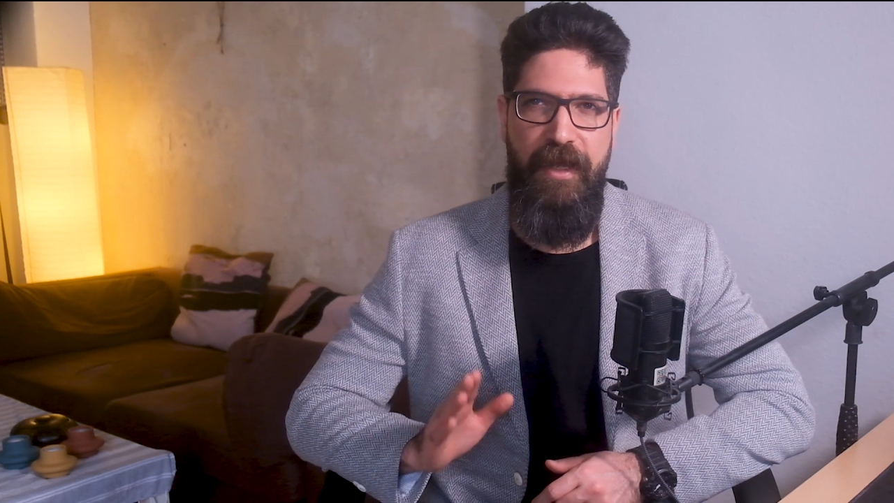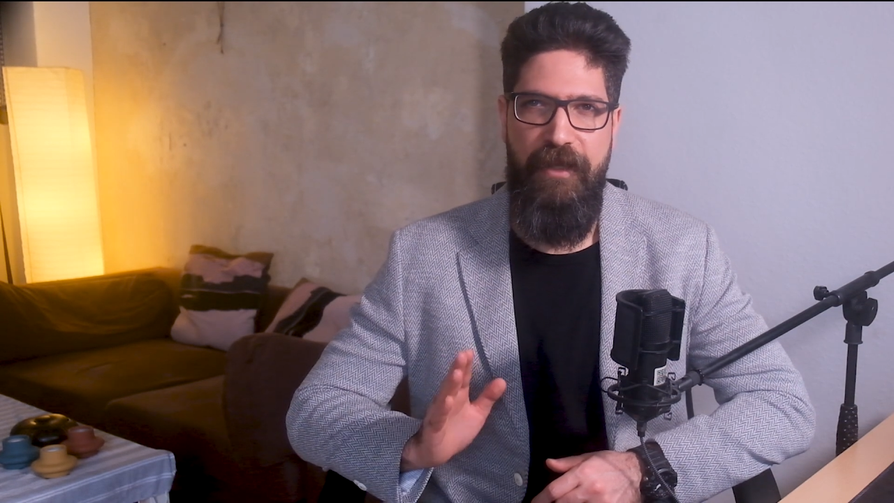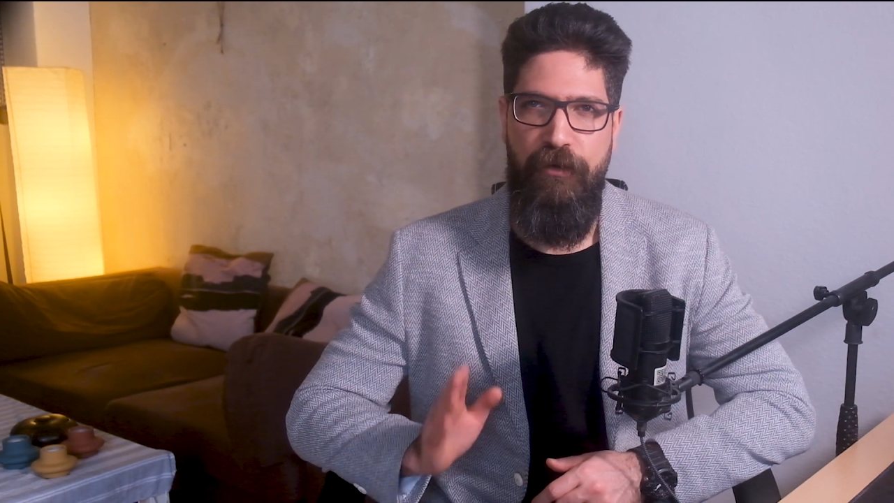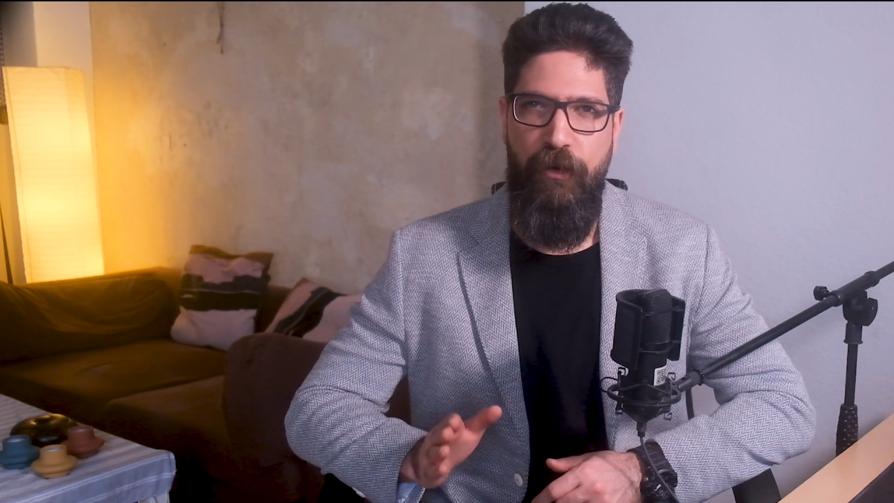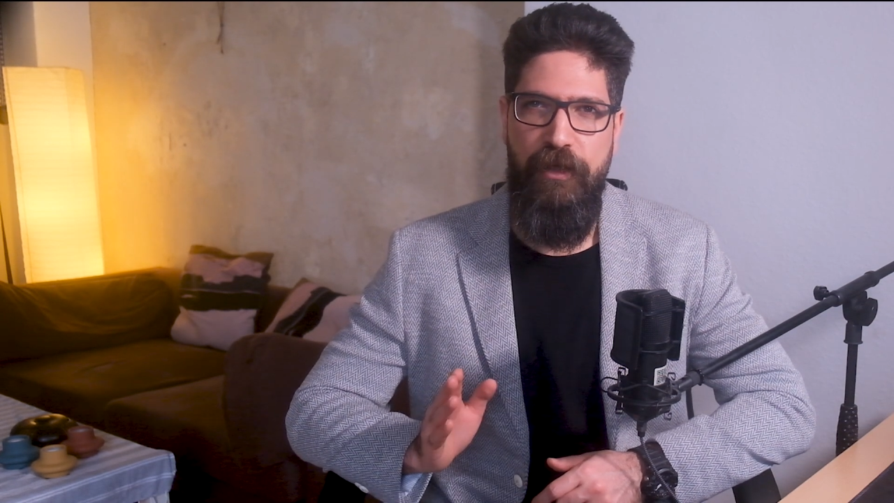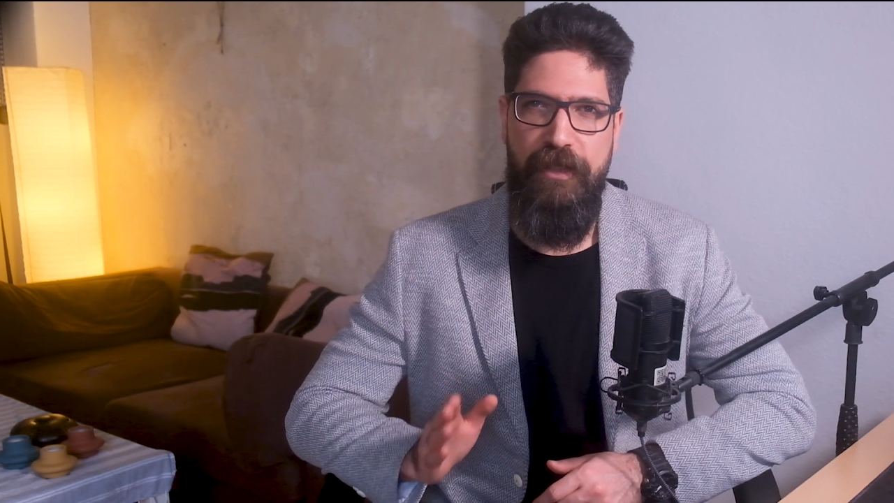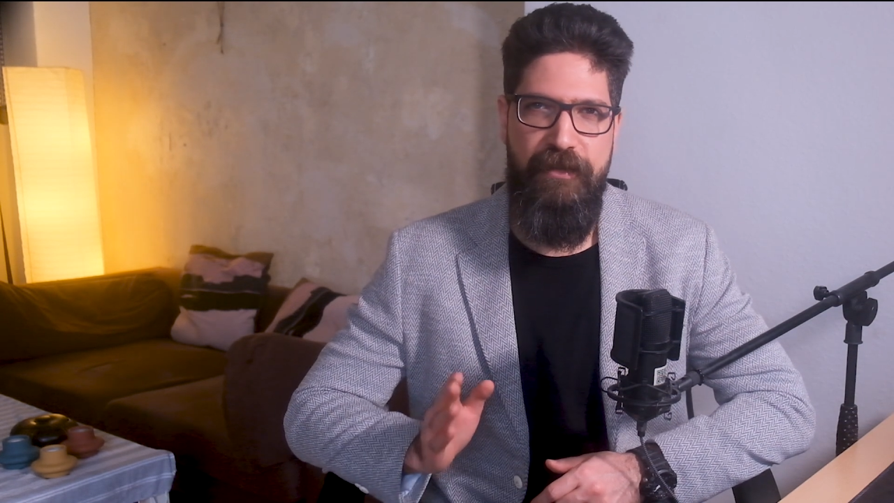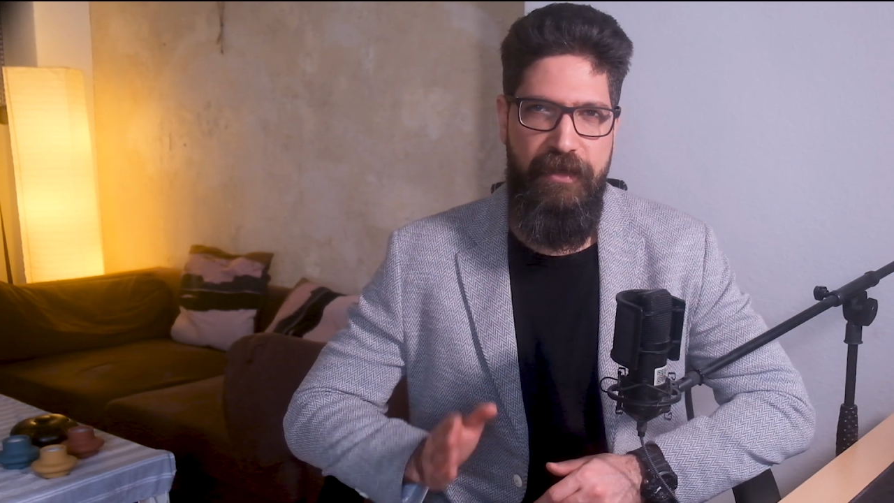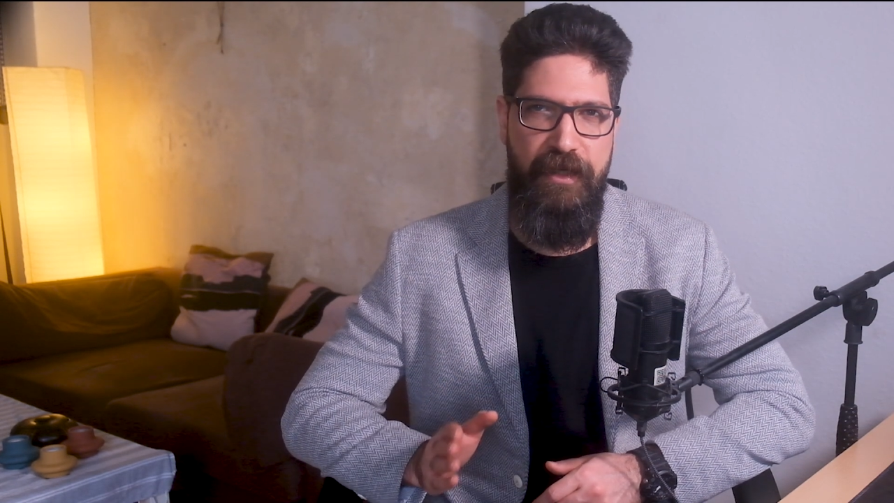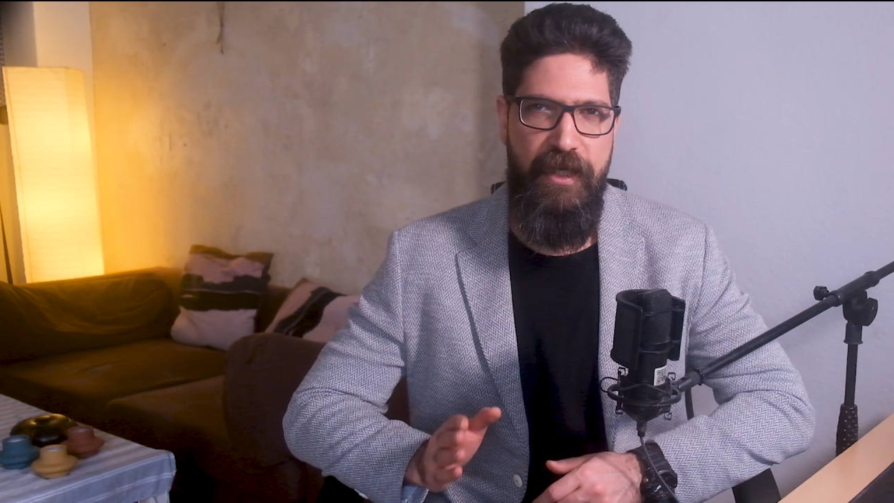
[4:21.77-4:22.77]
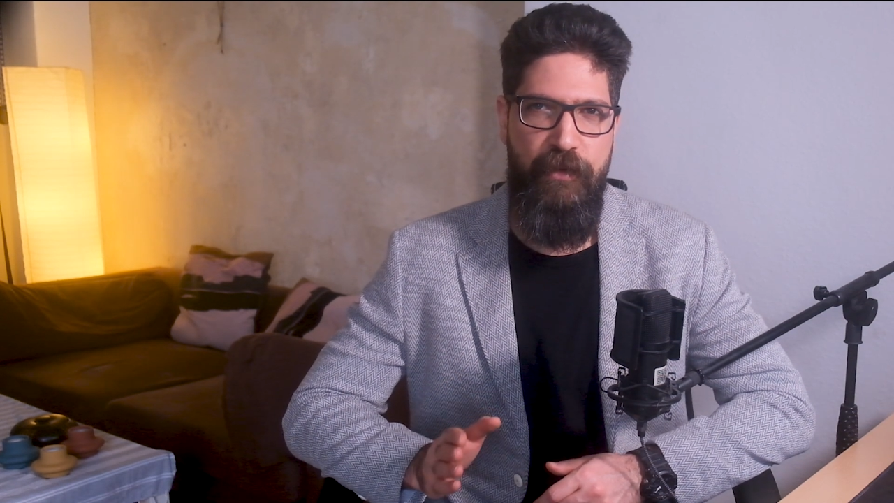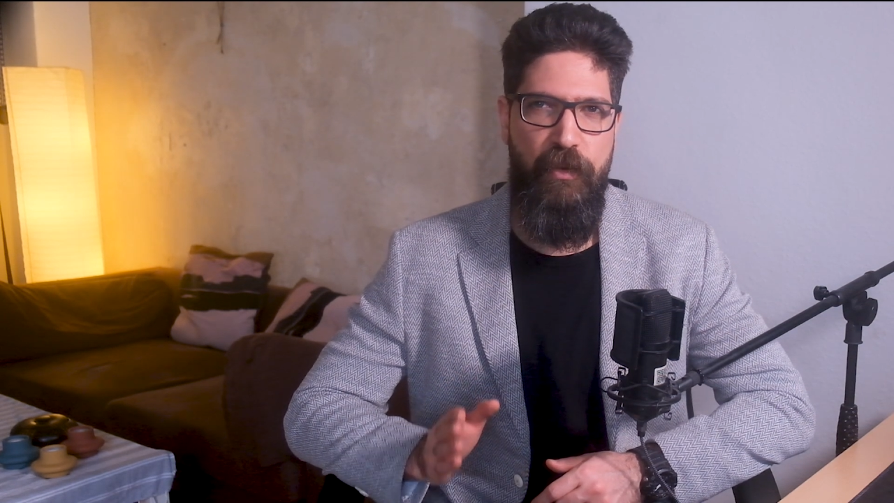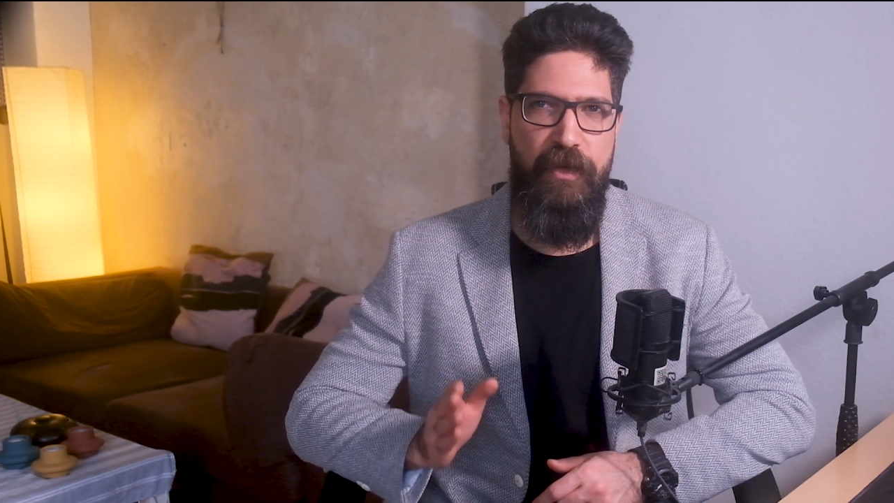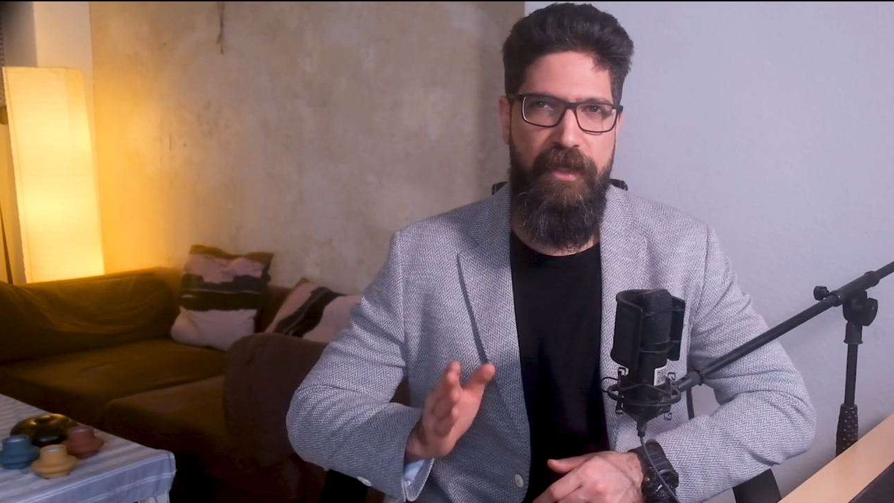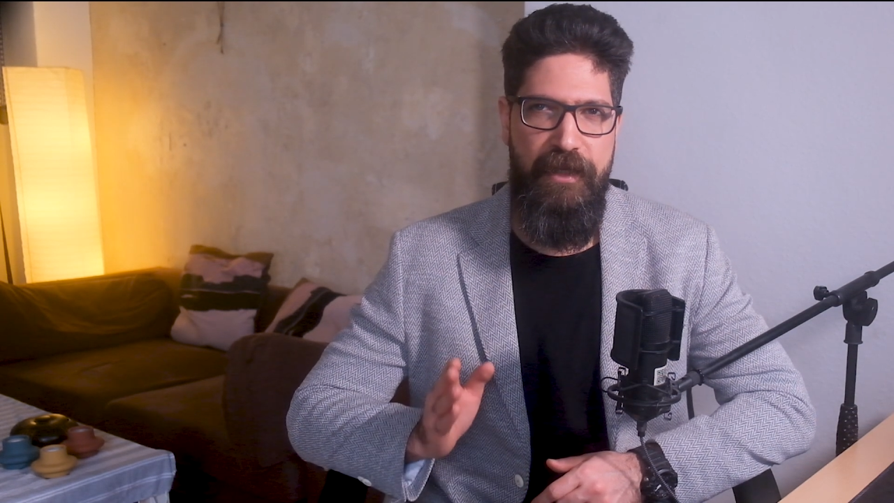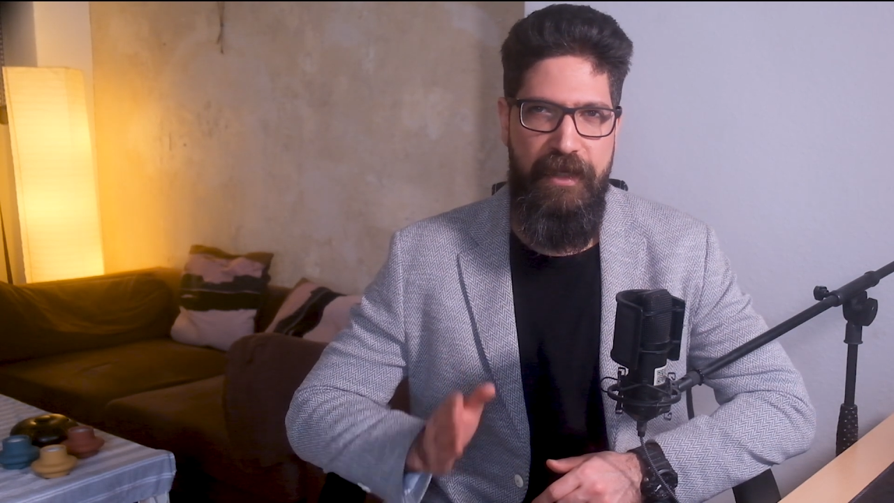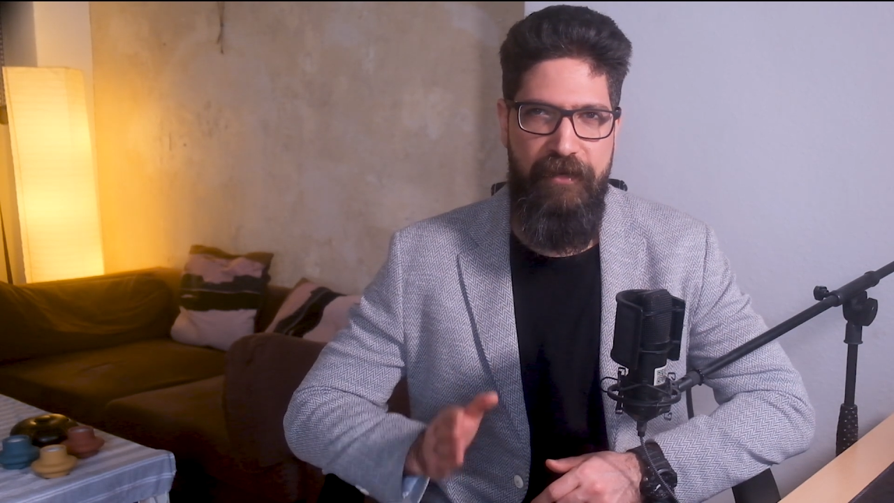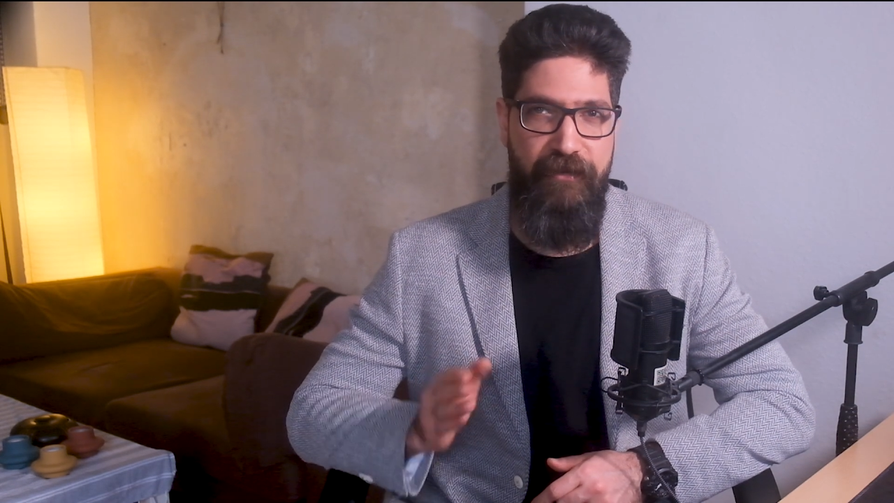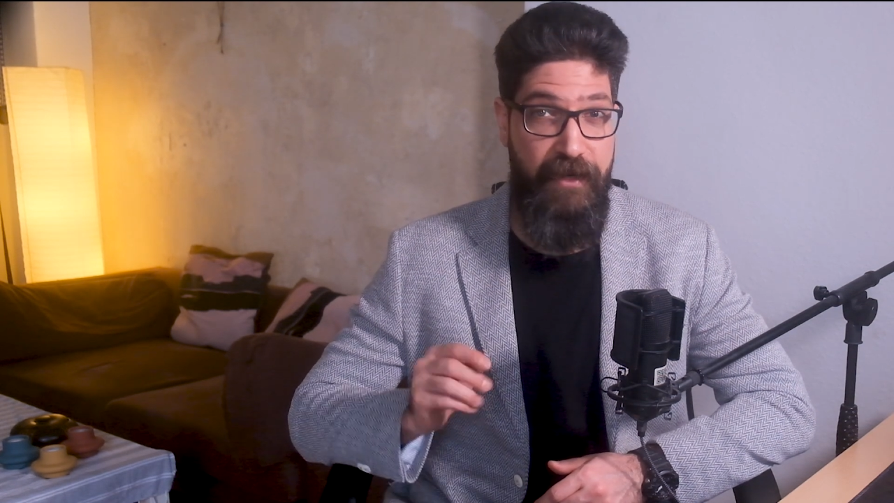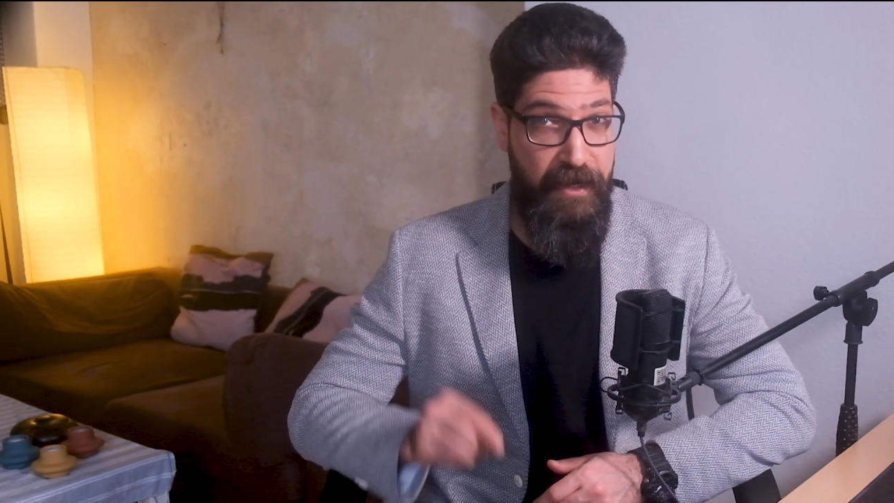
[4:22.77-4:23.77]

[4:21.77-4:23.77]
And the only thing we will leave